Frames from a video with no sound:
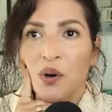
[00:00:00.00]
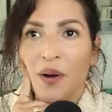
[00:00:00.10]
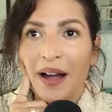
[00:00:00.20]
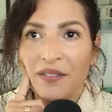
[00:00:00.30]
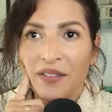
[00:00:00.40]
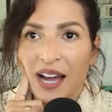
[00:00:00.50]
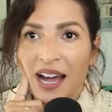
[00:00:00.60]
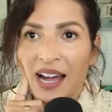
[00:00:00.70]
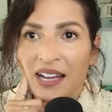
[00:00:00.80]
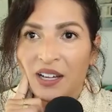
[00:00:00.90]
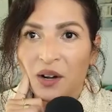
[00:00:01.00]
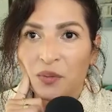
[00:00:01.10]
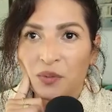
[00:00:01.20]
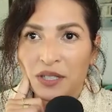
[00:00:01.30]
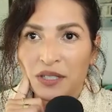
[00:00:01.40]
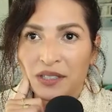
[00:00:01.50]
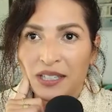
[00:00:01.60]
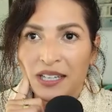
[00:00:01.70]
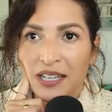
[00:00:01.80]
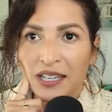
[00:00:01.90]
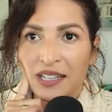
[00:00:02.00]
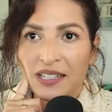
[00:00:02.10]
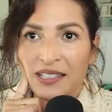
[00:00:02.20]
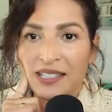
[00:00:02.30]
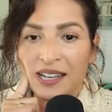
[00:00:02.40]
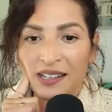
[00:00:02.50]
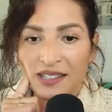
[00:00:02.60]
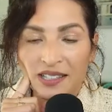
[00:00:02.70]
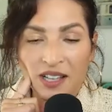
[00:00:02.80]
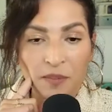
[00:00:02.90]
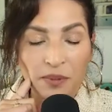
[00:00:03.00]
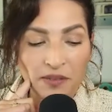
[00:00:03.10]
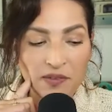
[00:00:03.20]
I've had a really intense couple of